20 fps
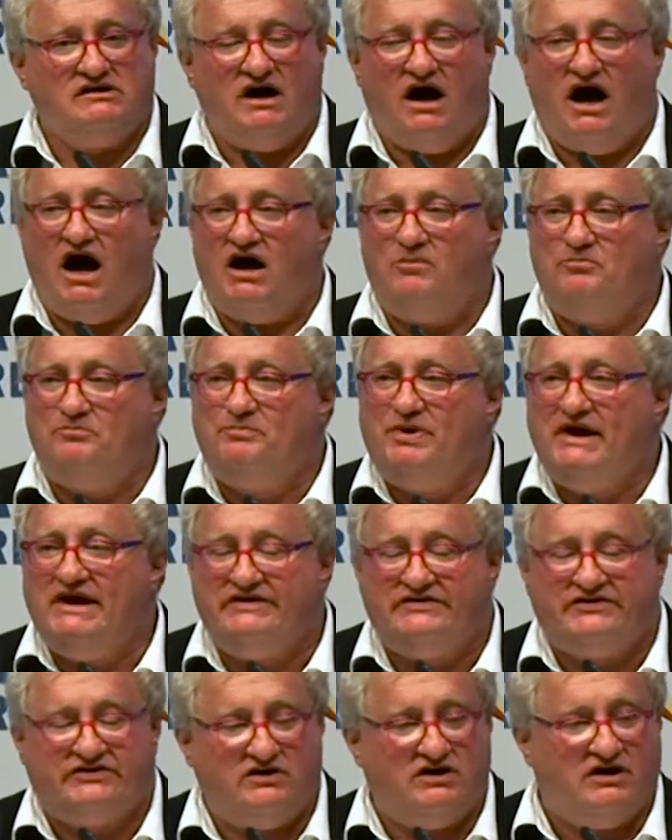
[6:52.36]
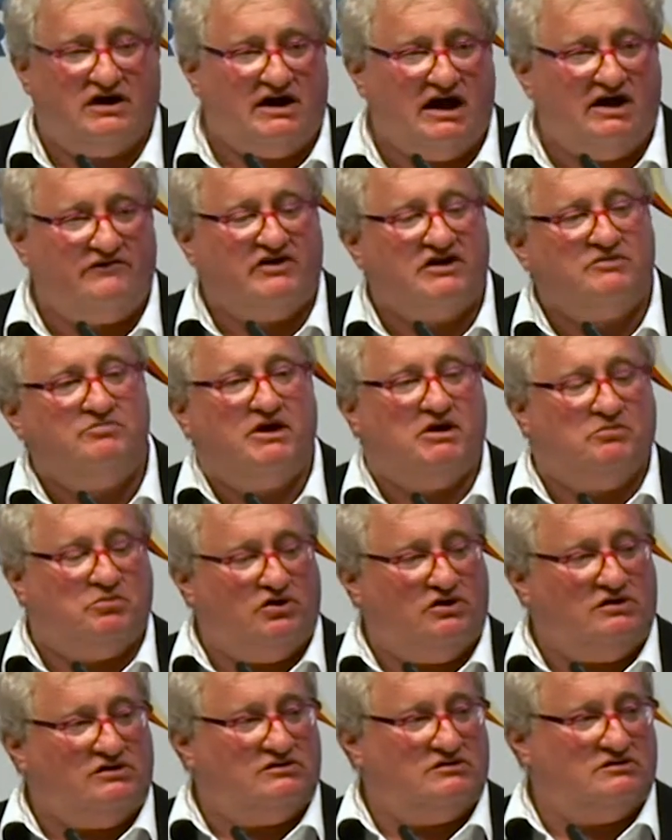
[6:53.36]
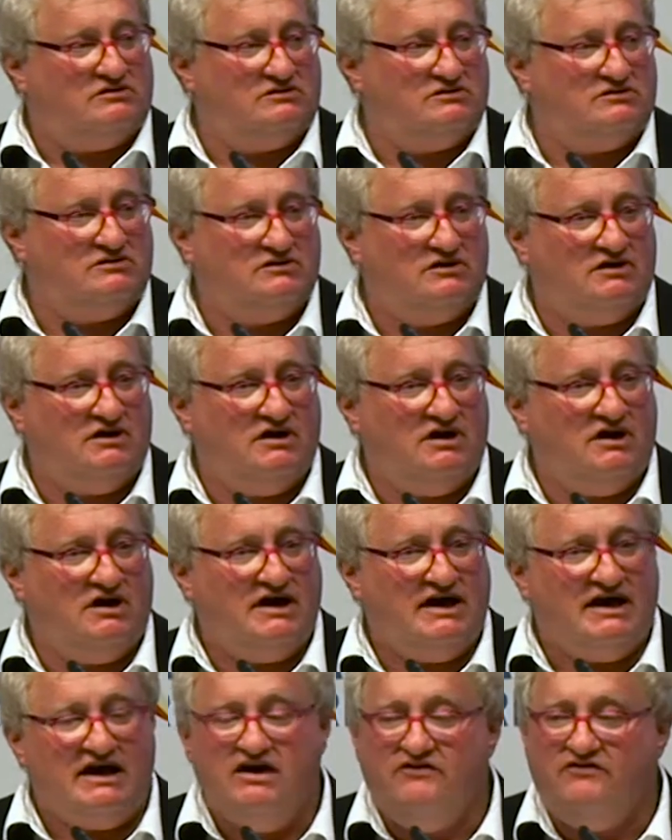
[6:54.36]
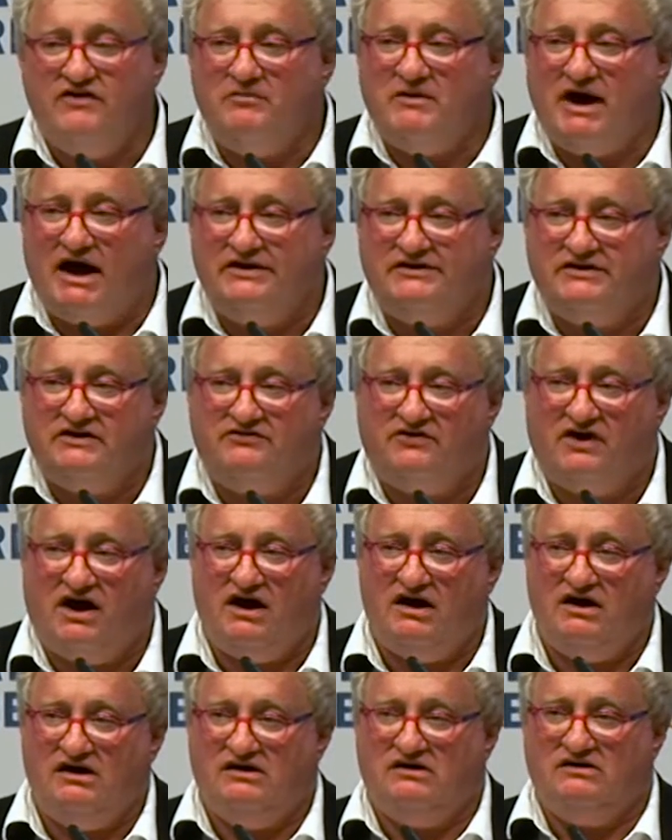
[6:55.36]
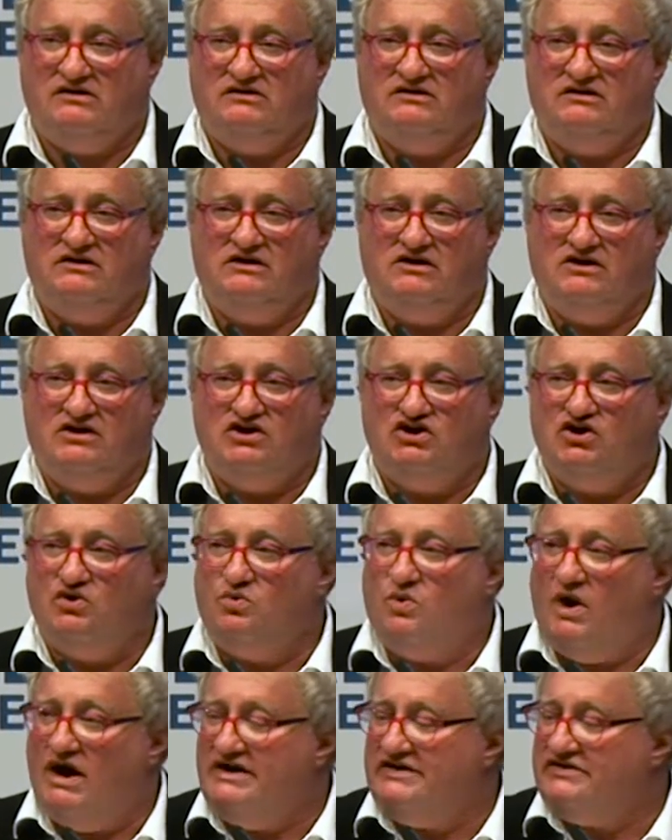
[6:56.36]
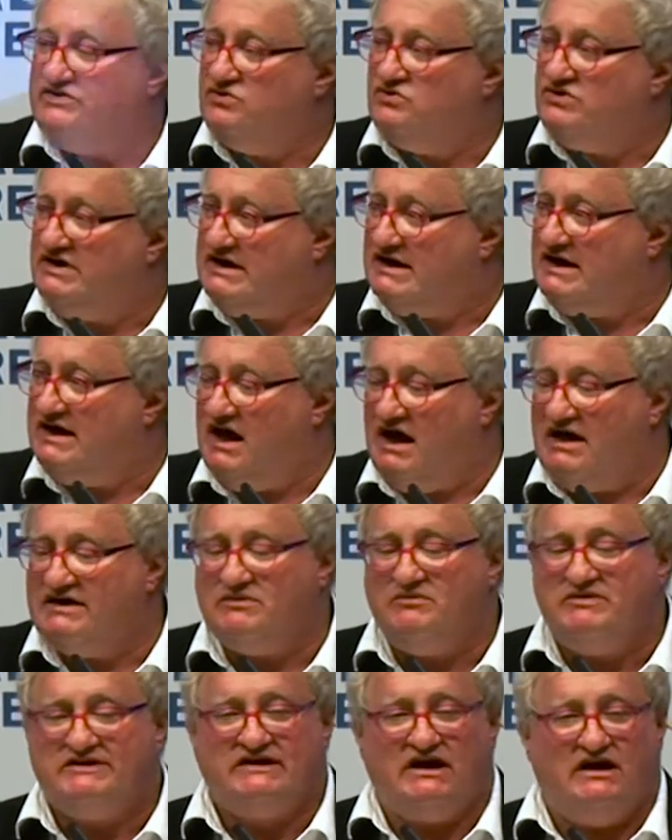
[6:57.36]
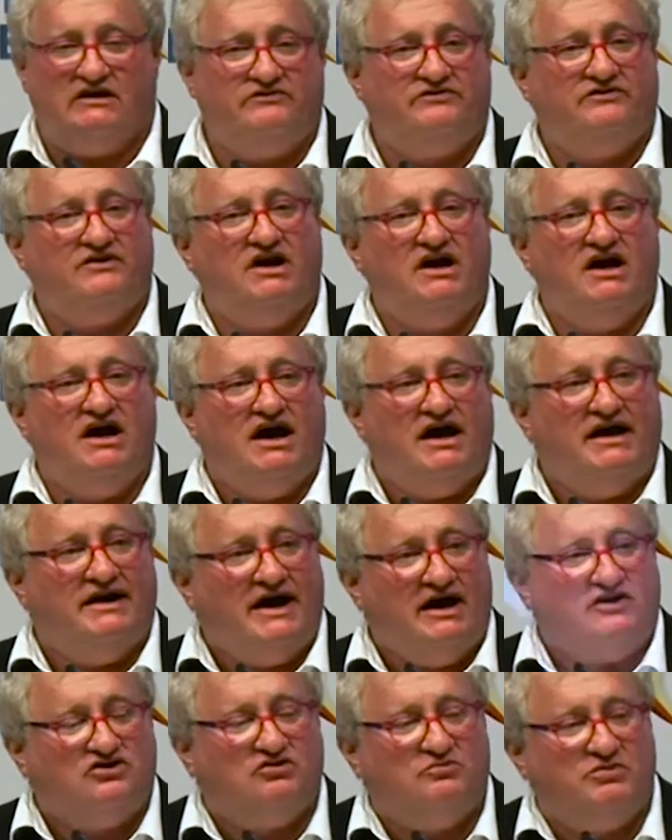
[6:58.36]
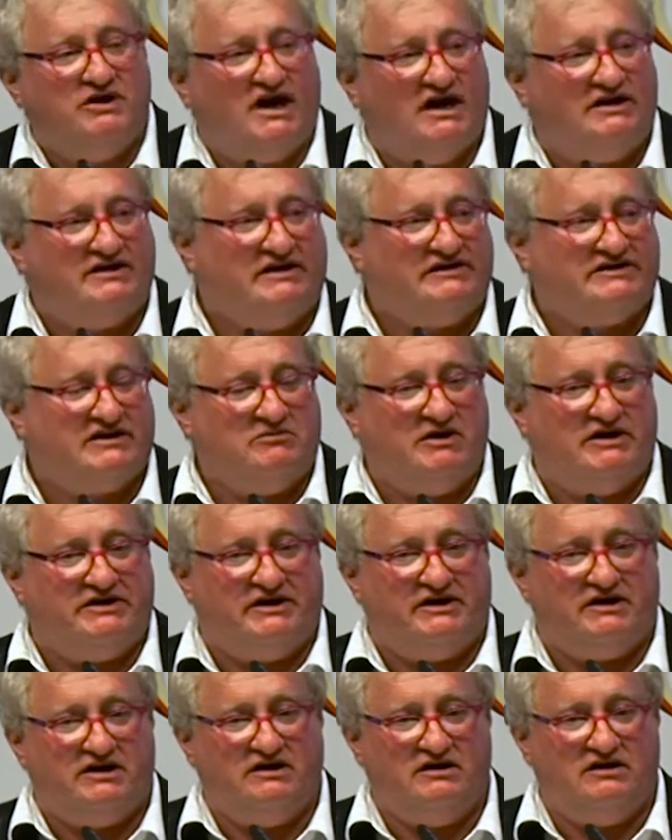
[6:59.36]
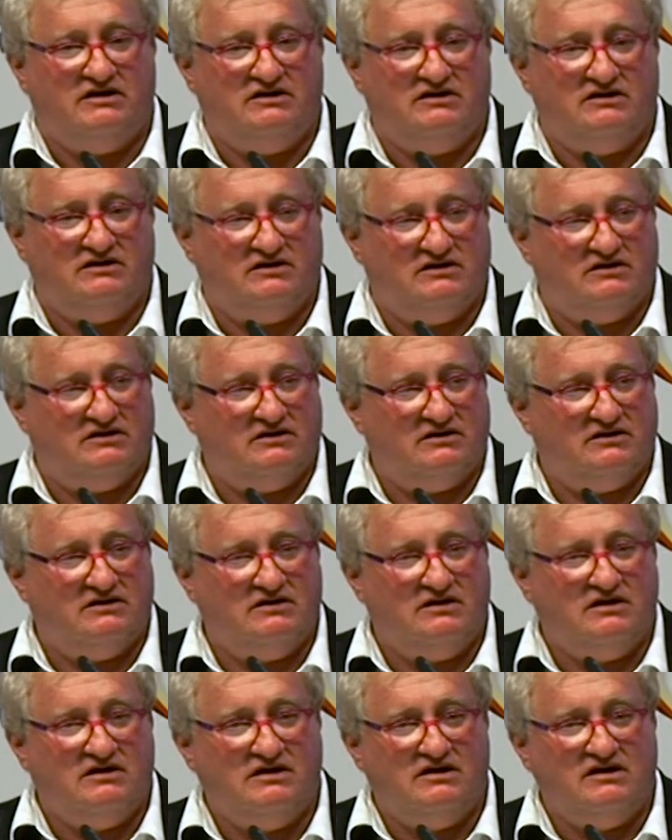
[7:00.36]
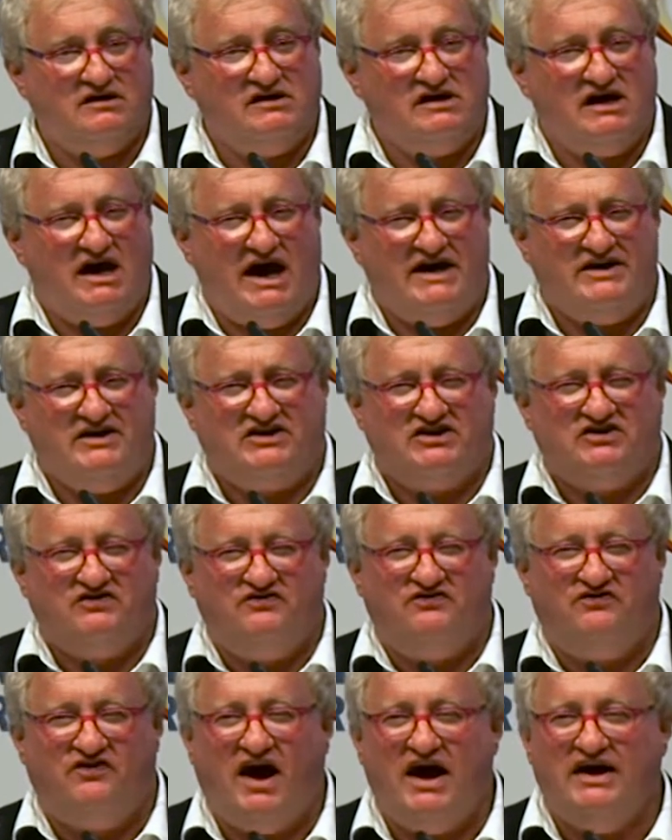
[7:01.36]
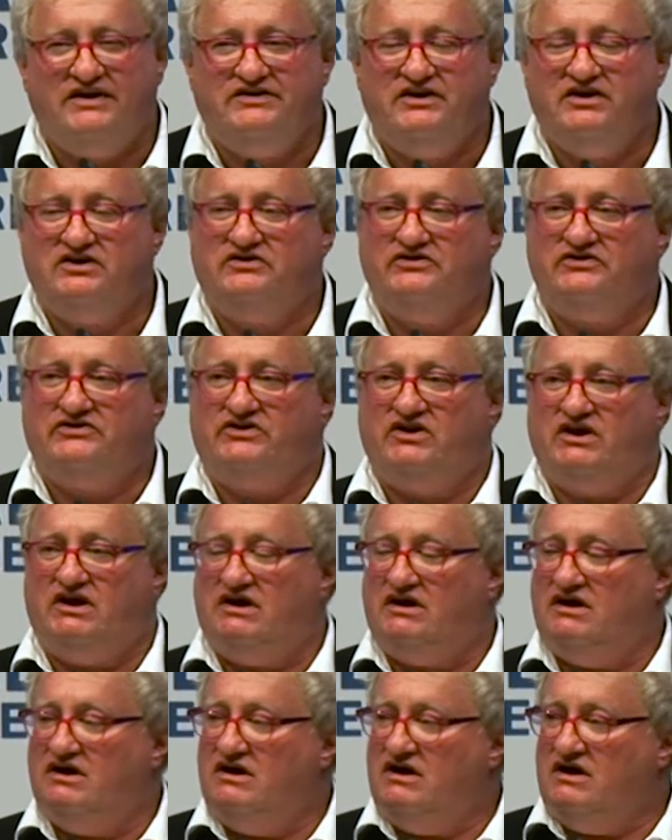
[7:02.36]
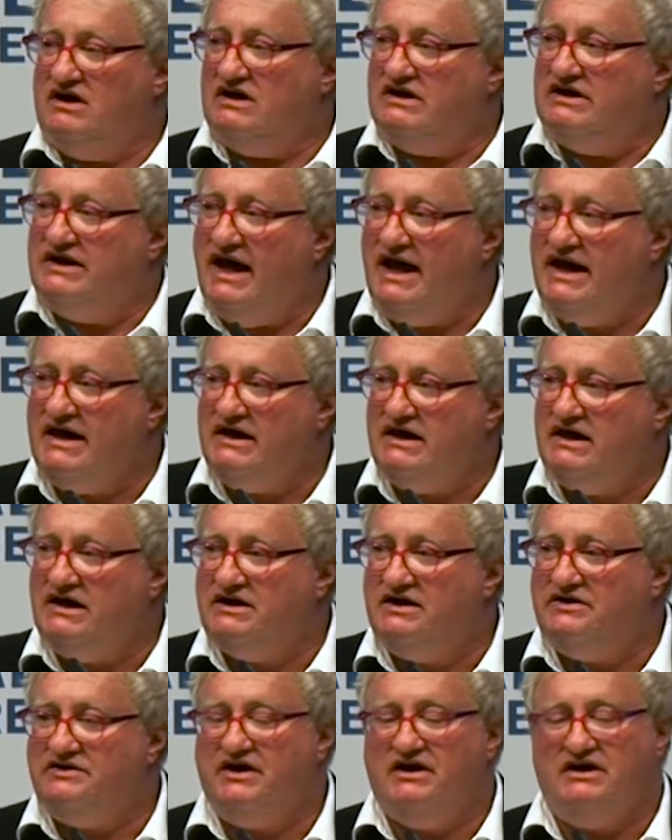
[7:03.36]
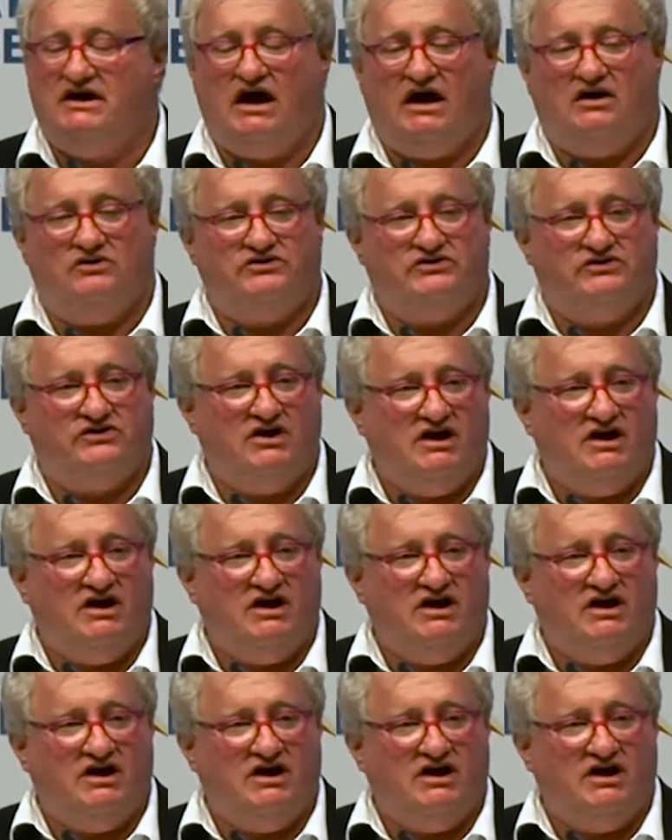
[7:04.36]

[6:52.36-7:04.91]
are peace-loving people, even Antifa, the ones who declare themselves not to be anti-Semitic. And it's frightening to see, day in and day out,